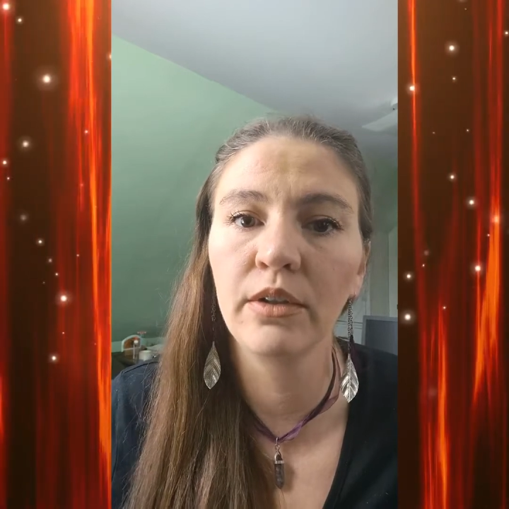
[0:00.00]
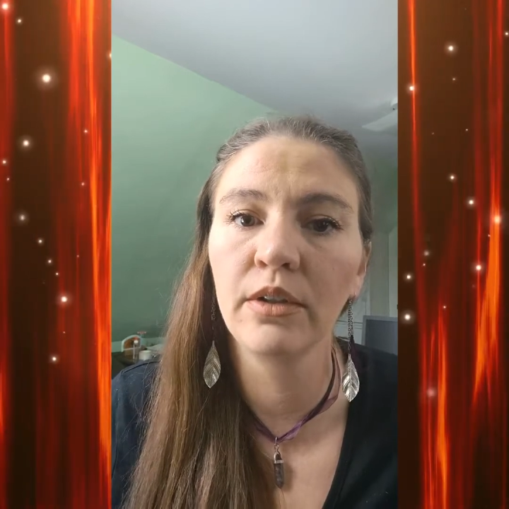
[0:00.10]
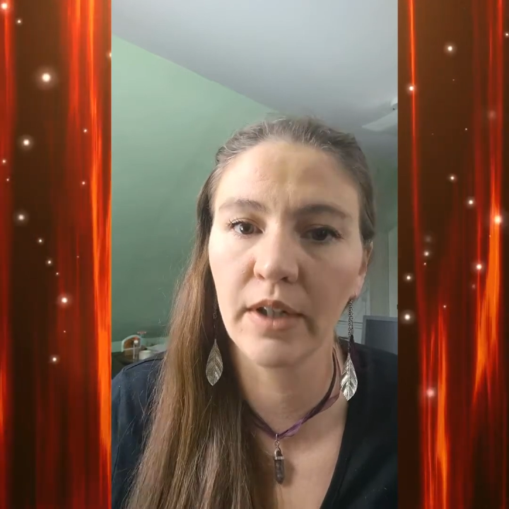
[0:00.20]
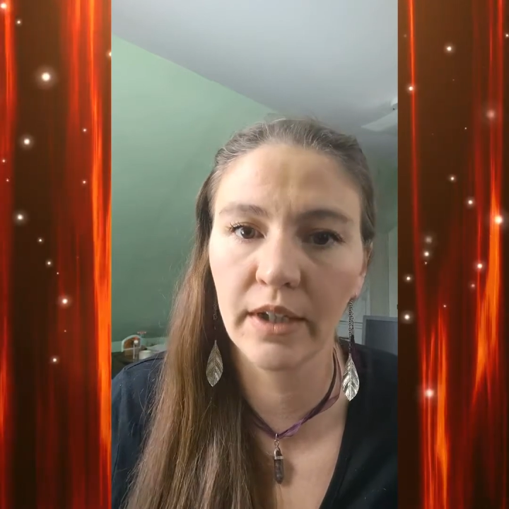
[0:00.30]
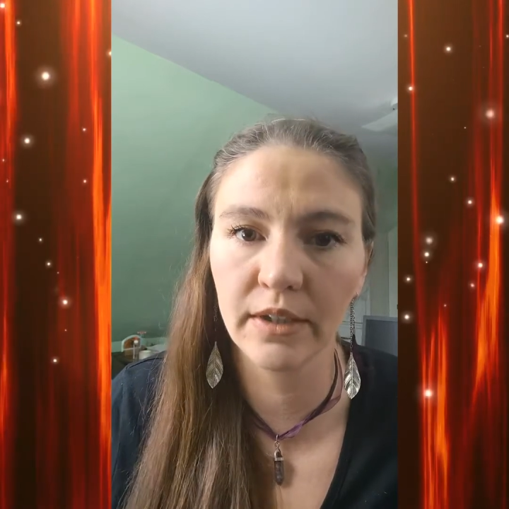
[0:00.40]

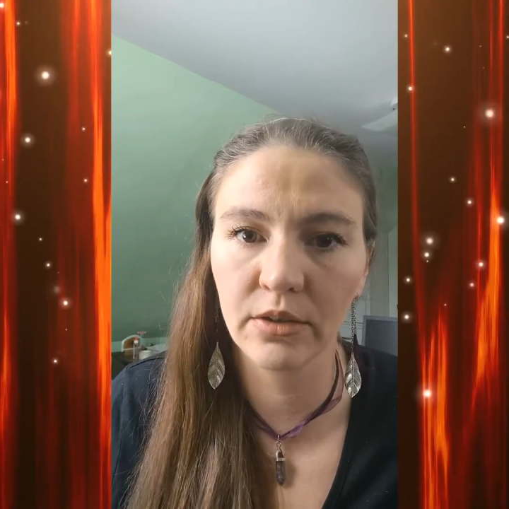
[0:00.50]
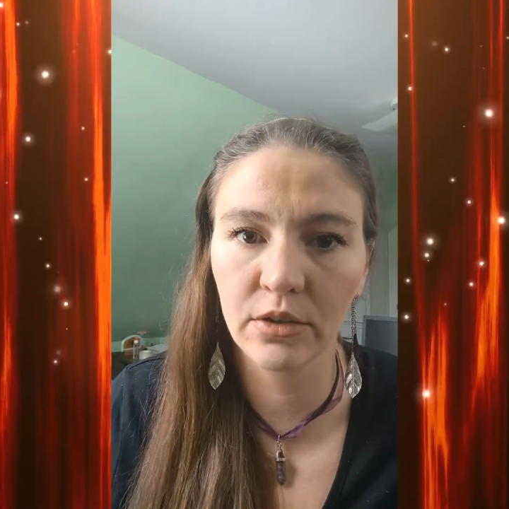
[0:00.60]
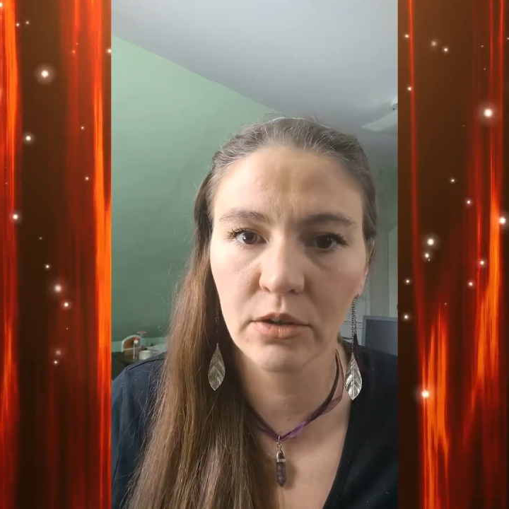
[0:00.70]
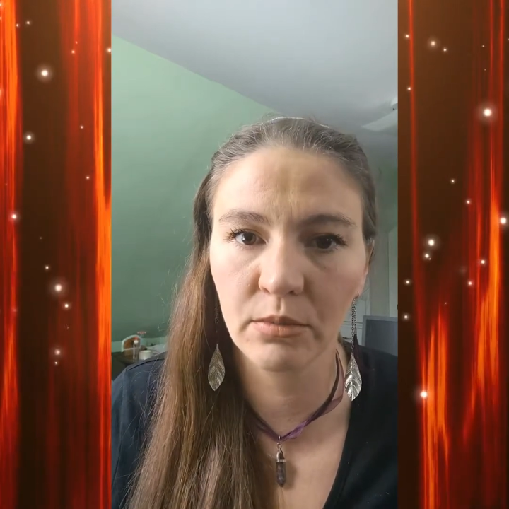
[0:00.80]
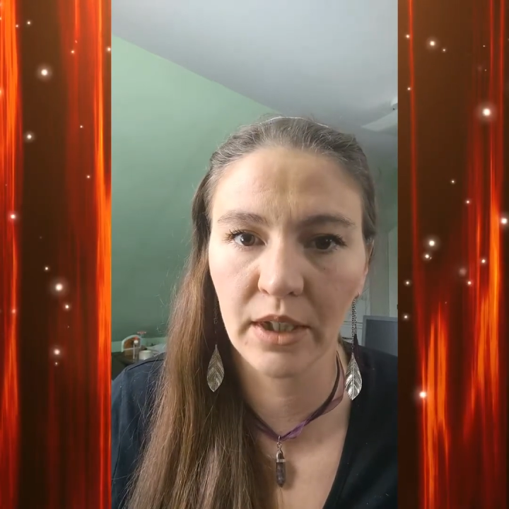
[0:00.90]
various
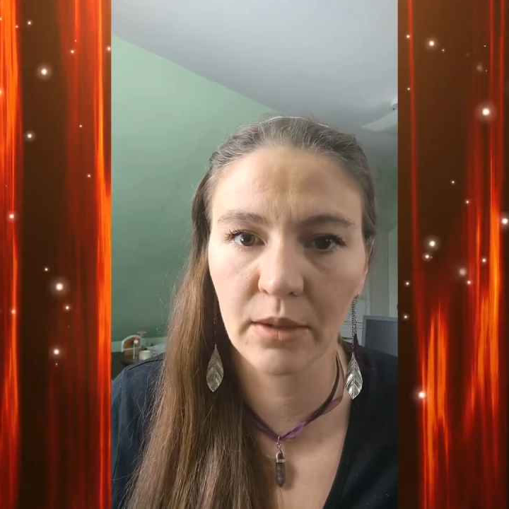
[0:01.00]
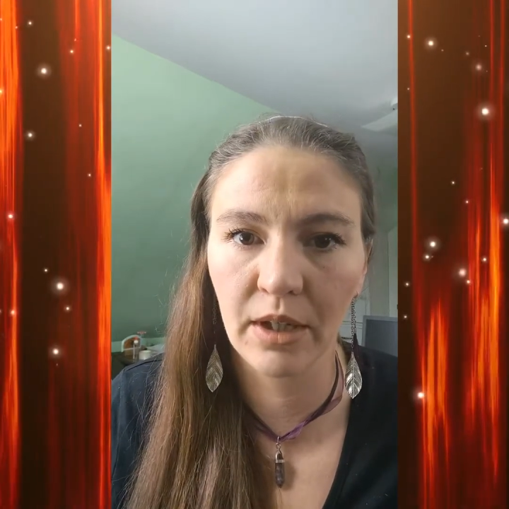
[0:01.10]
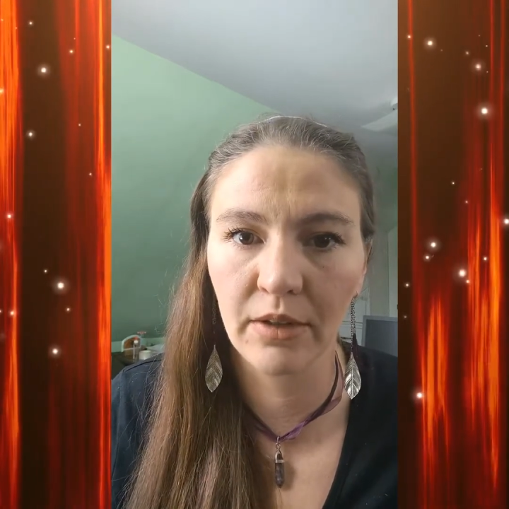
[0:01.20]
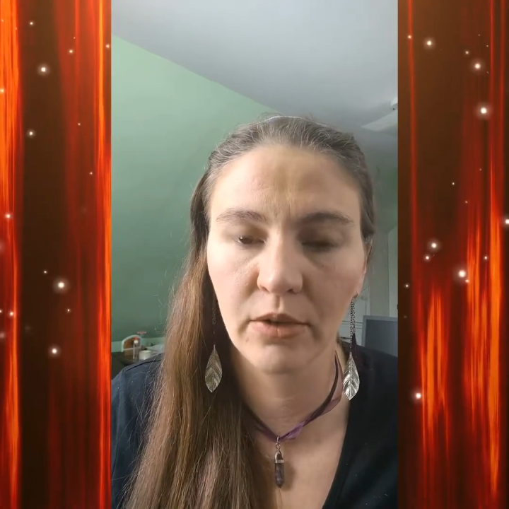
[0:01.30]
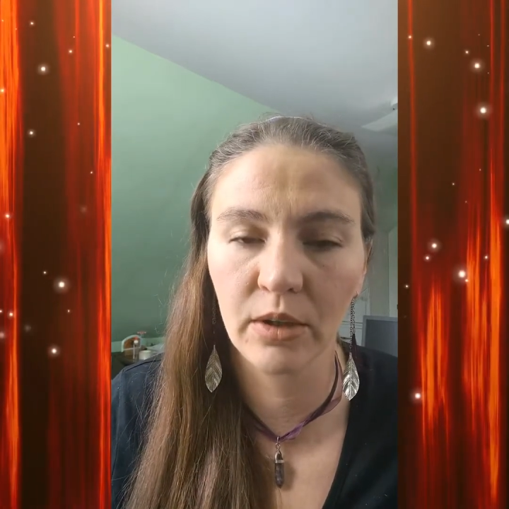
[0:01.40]
social media
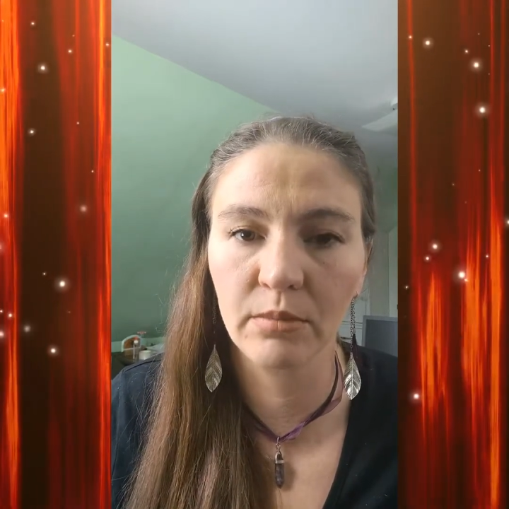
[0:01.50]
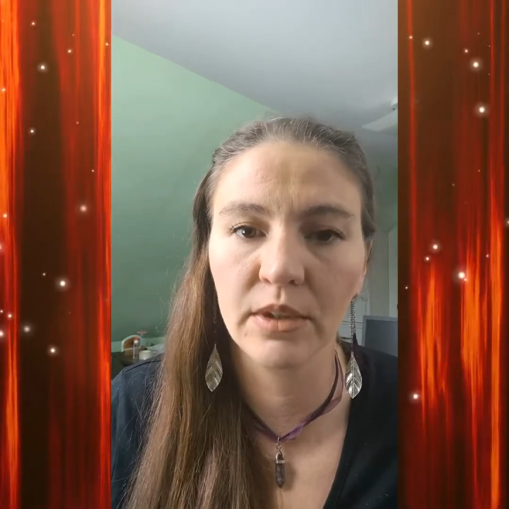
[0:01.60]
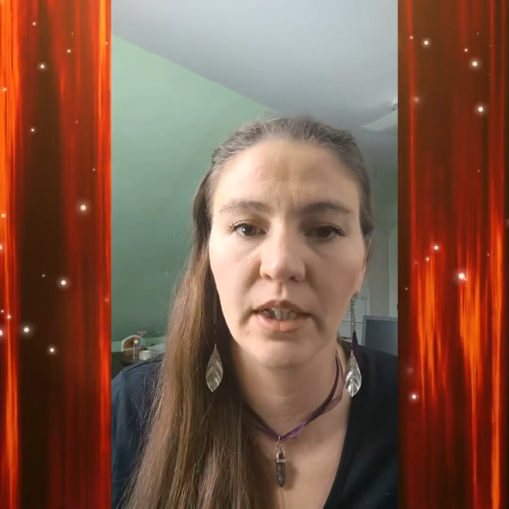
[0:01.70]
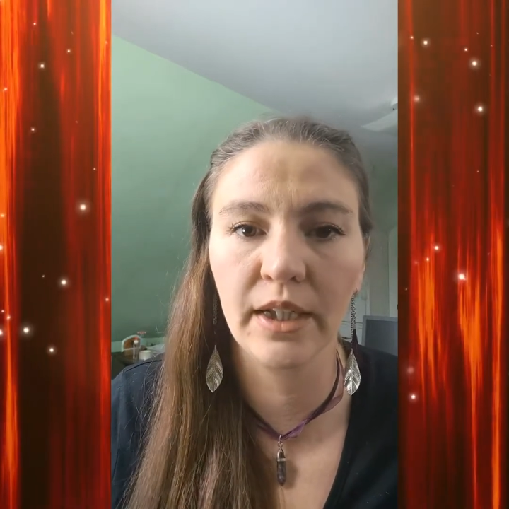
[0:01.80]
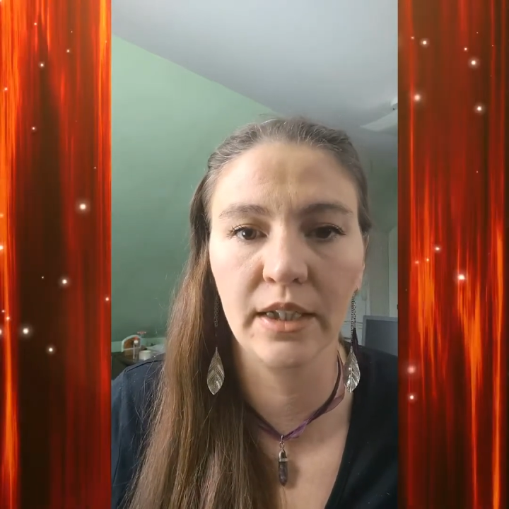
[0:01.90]

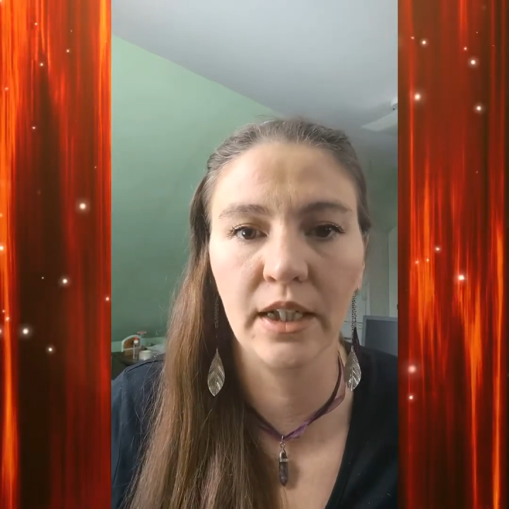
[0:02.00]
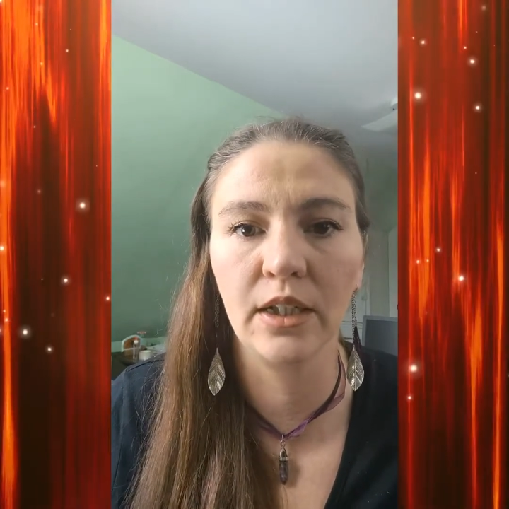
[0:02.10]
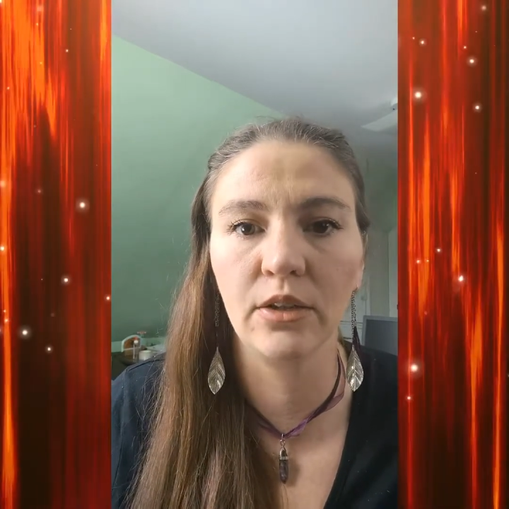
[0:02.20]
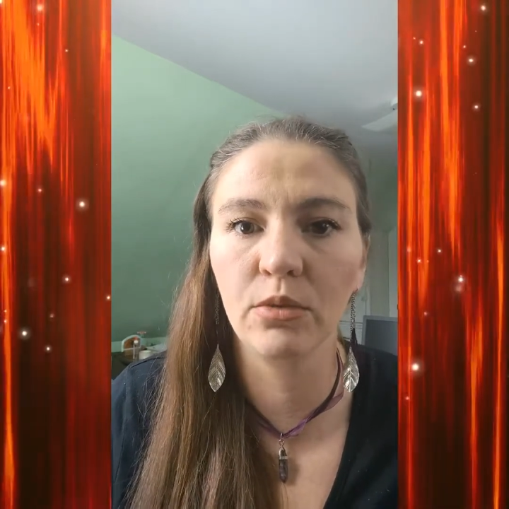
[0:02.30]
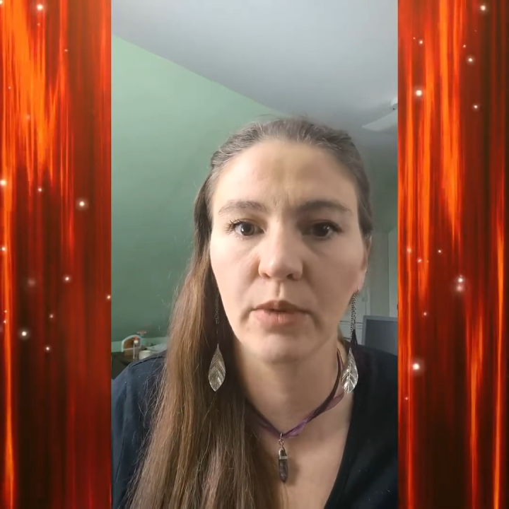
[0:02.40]
platforms,
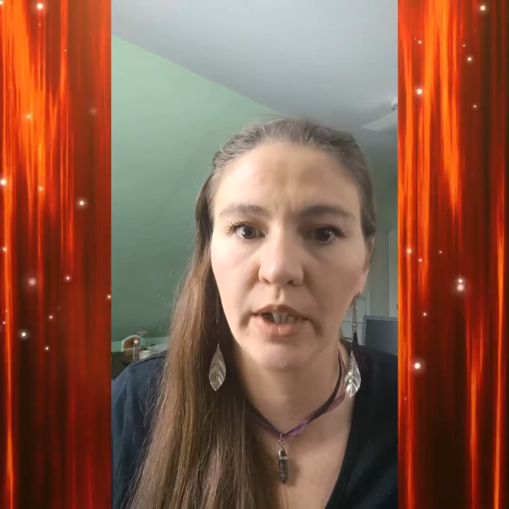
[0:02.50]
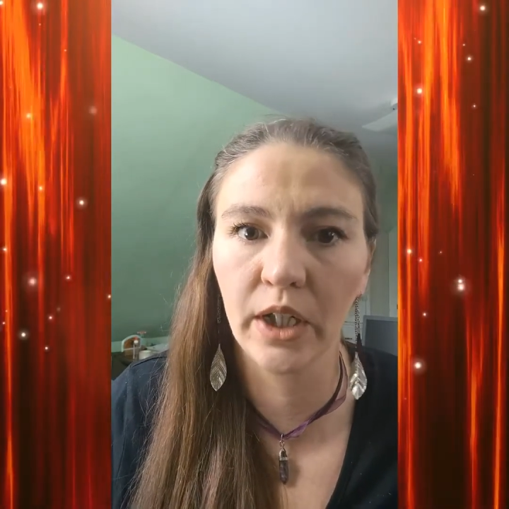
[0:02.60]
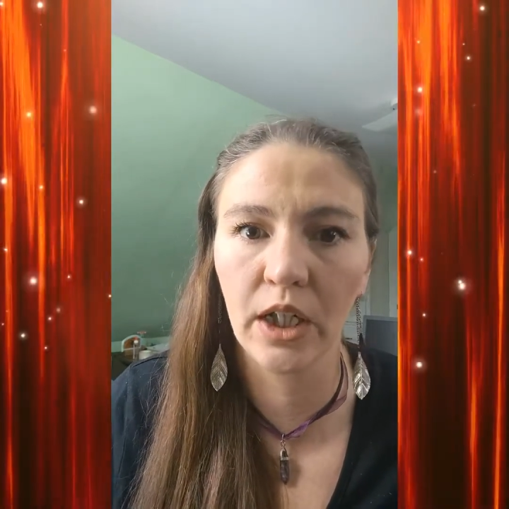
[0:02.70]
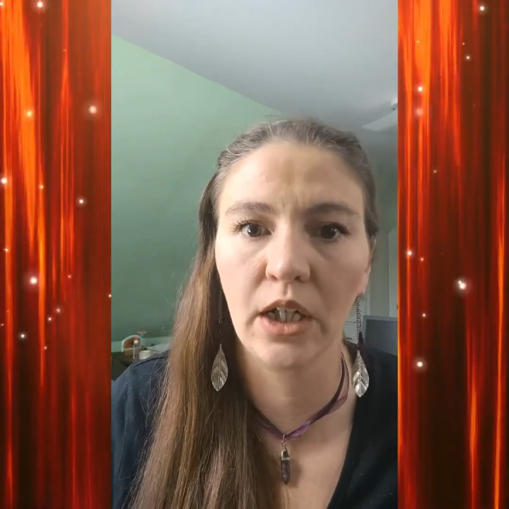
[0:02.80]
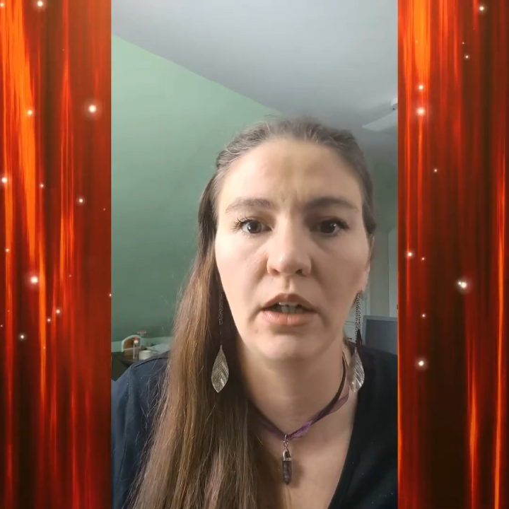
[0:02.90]
LinkedIn,
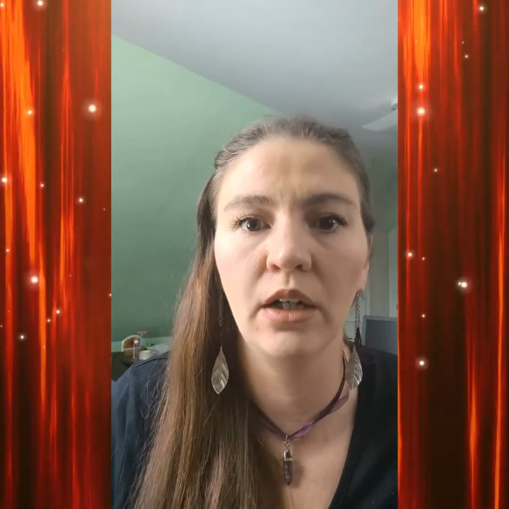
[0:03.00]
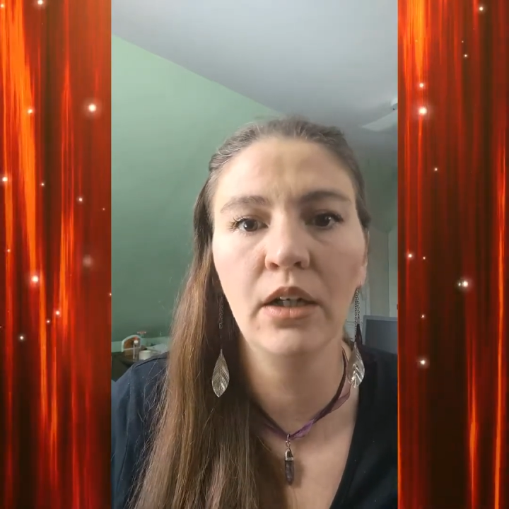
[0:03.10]
Twitter,